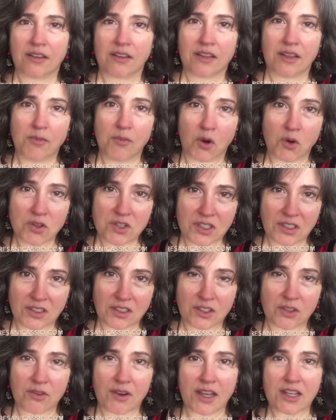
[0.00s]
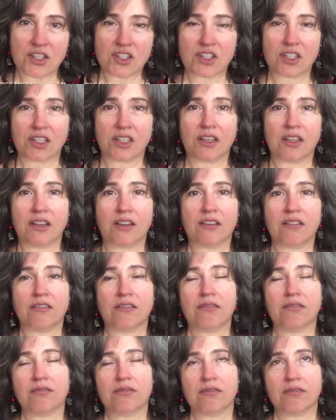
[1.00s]
emotional
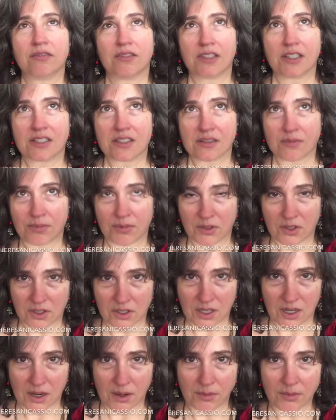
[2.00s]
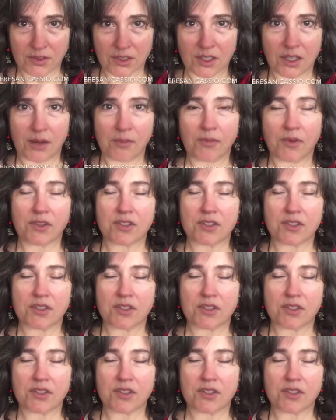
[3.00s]
aggression is a problem,